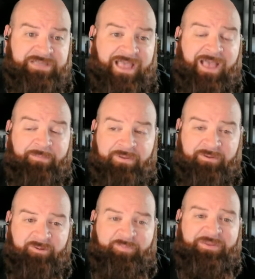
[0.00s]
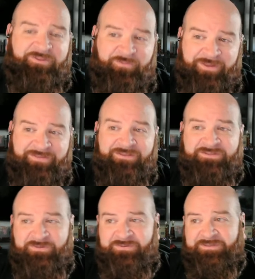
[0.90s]
gap between the
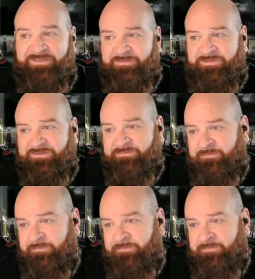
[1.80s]
two teams.